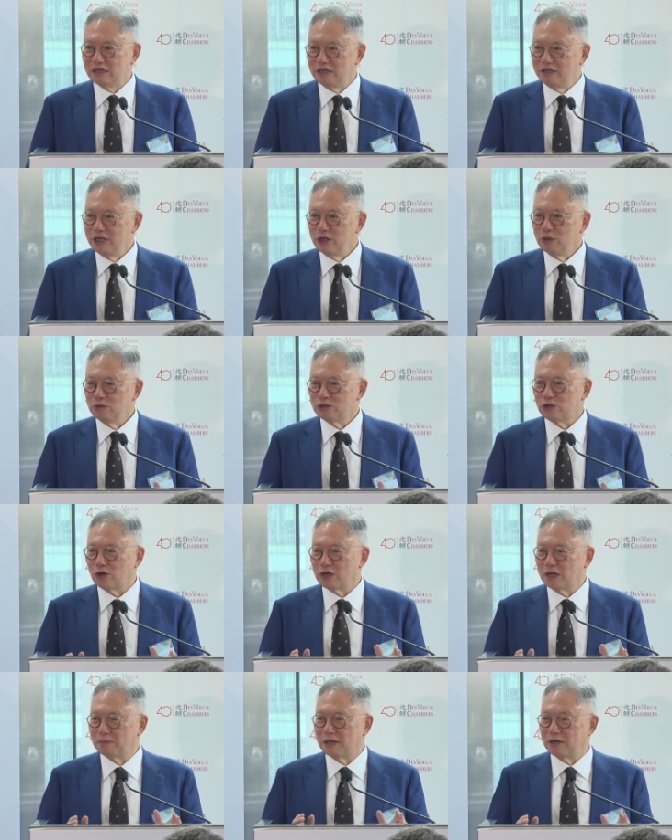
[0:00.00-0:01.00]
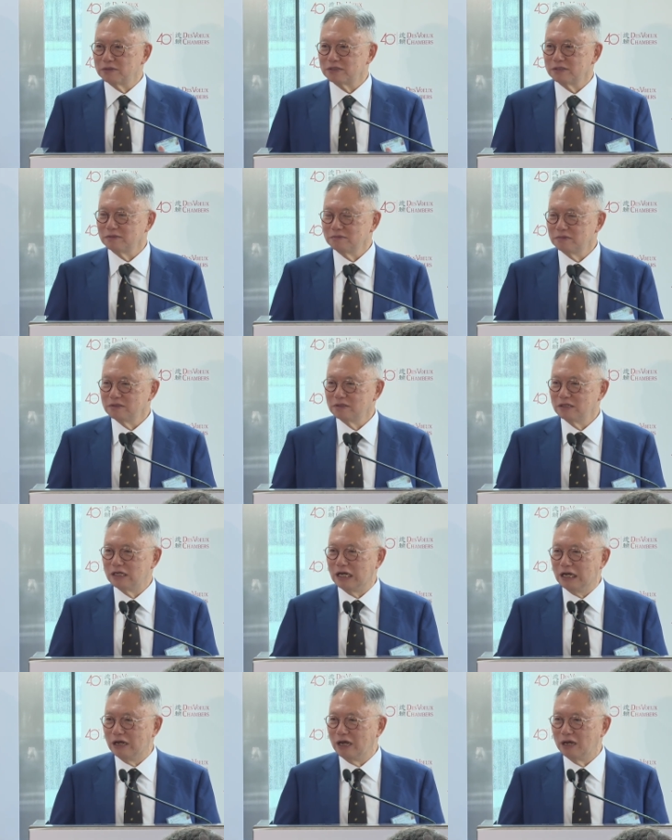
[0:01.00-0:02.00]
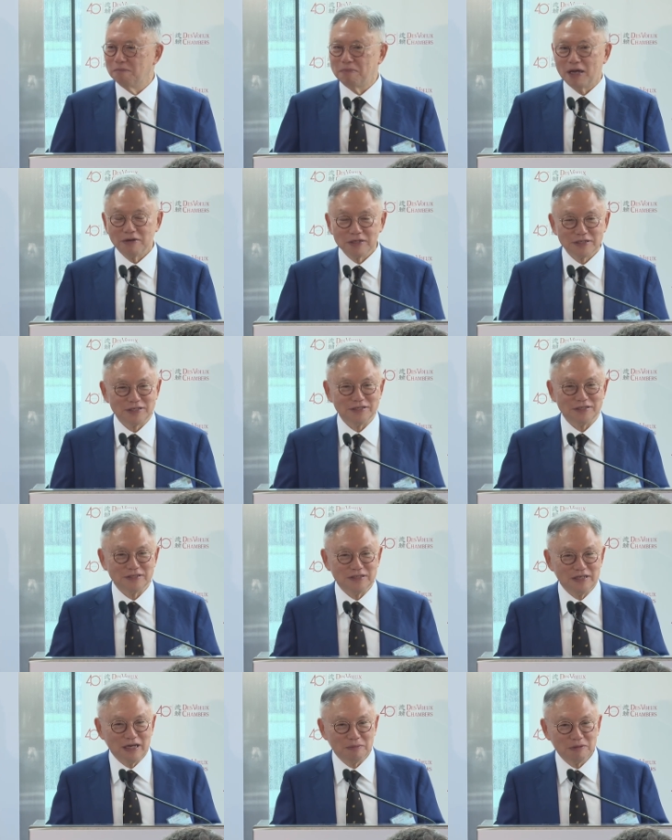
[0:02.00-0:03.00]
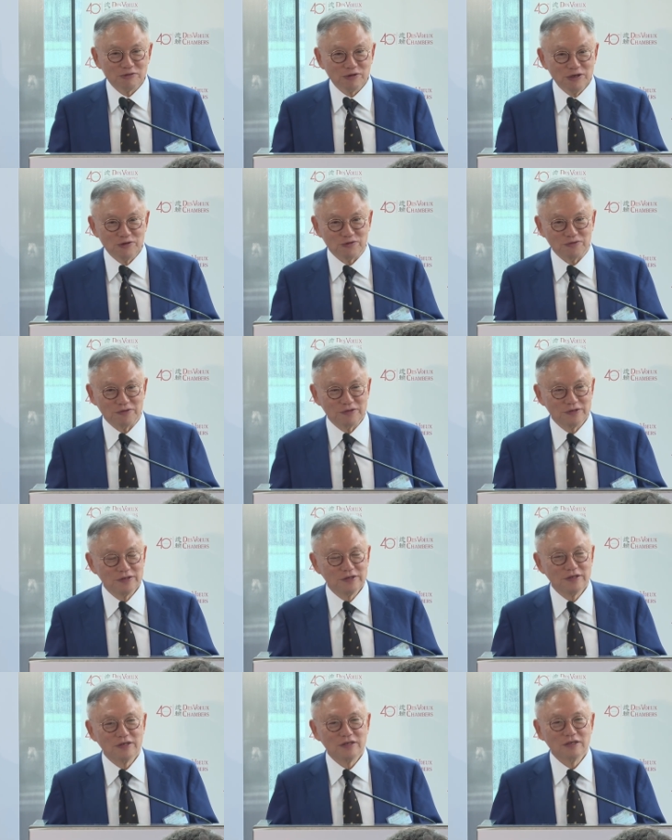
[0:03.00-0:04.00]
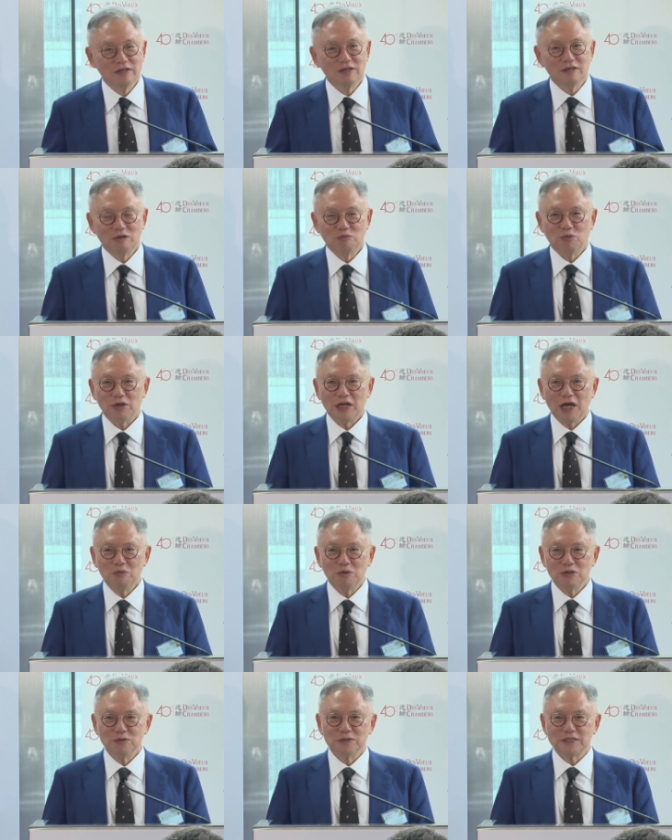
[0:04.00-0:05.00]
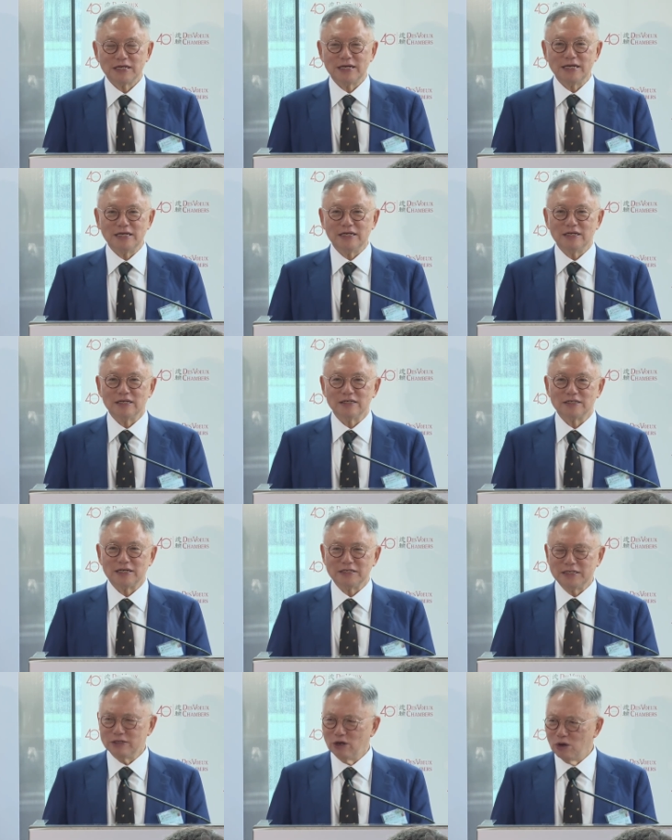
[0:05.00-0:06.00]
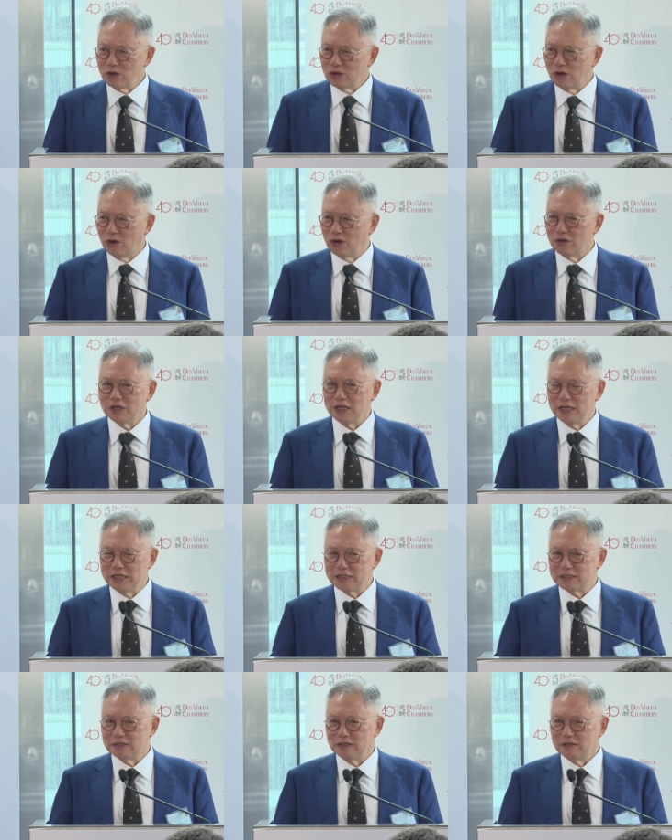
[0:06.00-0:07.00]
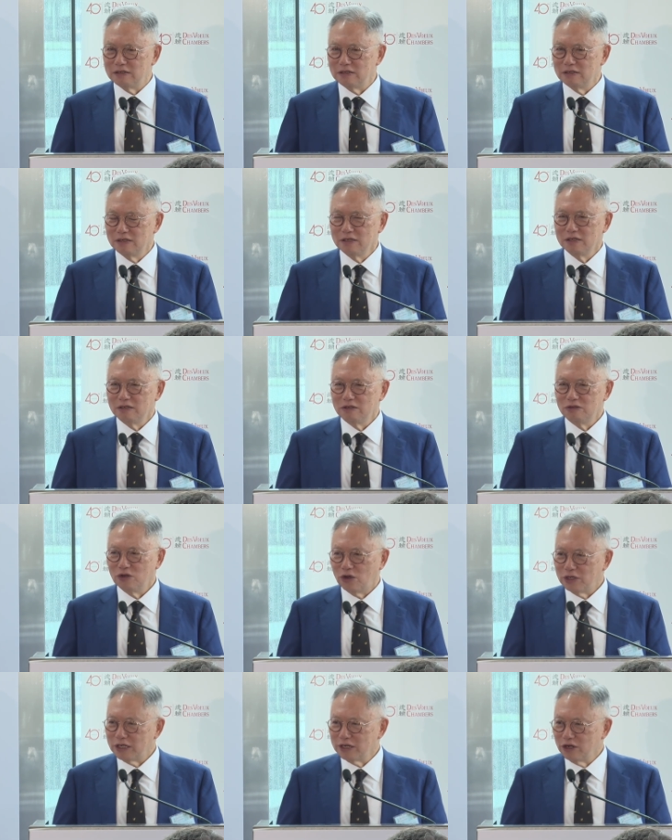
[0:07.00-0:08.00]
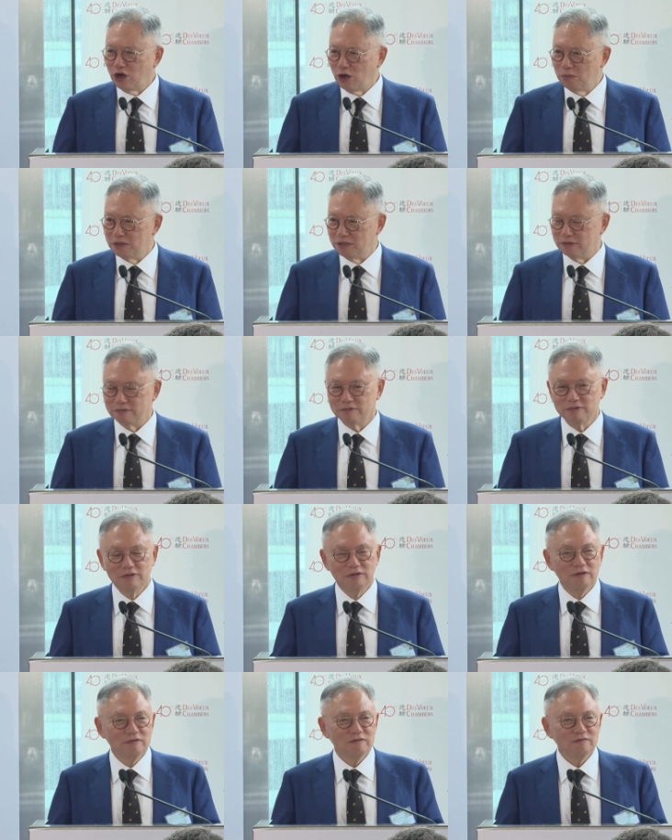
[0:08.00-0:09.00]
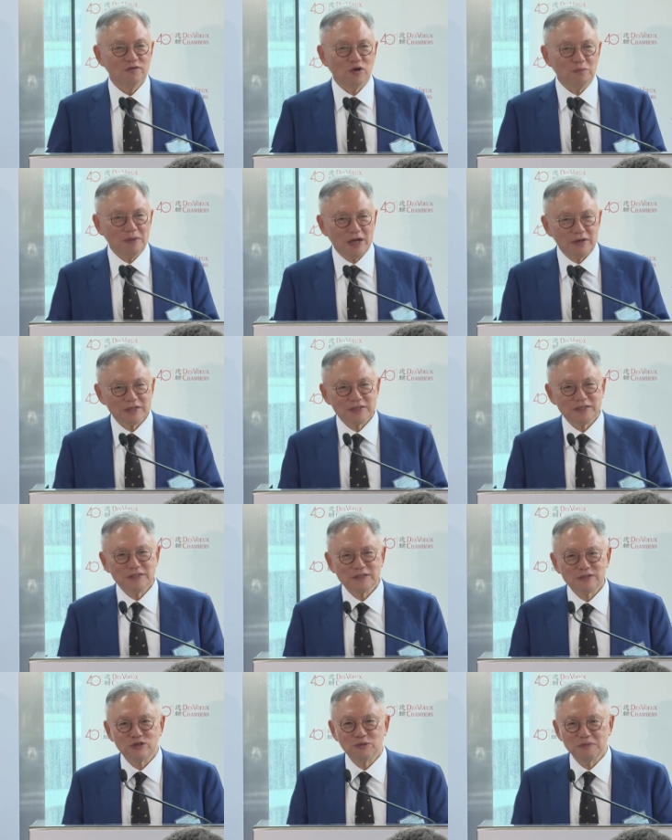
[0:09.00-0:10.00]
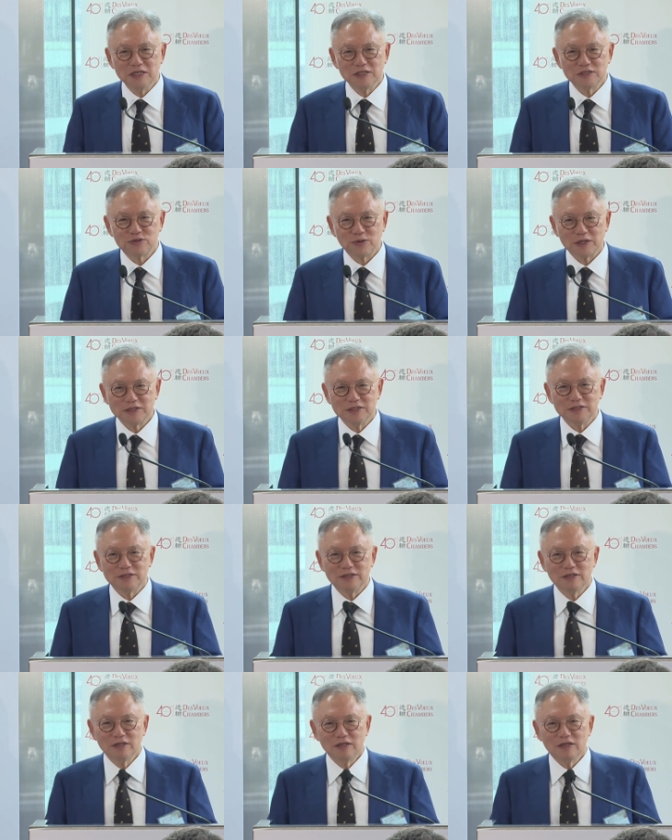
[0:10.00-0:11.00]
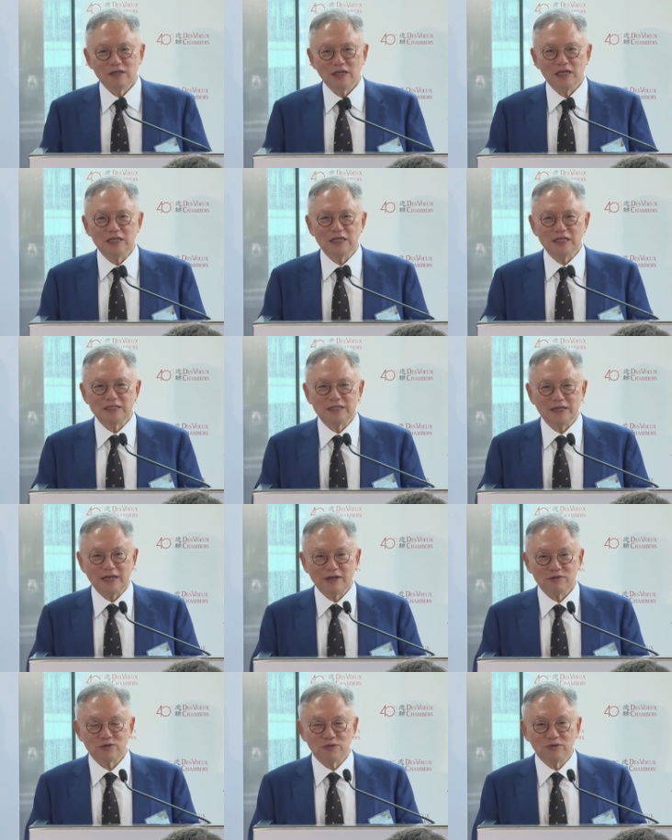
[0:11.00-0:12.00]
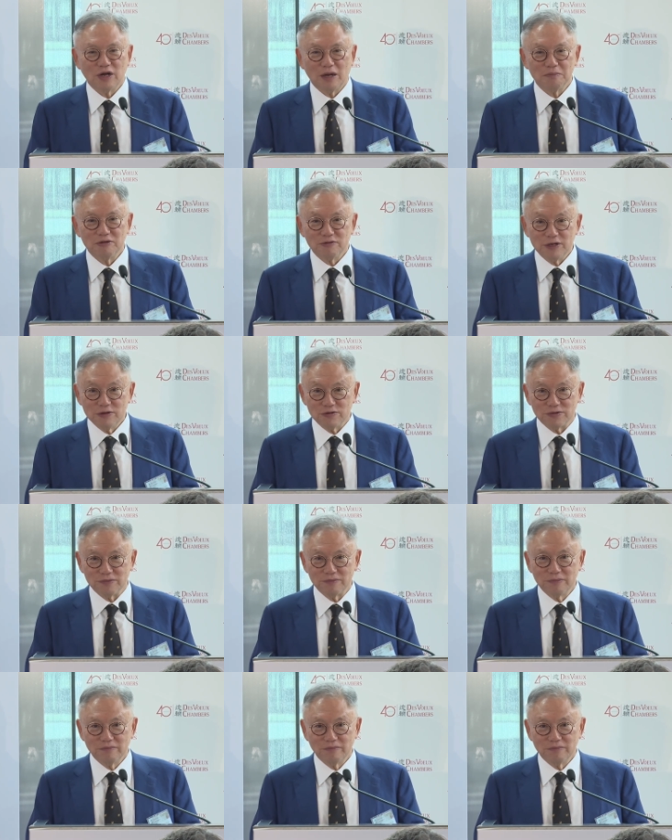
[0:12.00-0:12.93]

New talk about uh, barristers in arbitration. What I want to say is that in Hong Kong, it is not uncommon for barristers to be instructed in international arbitration.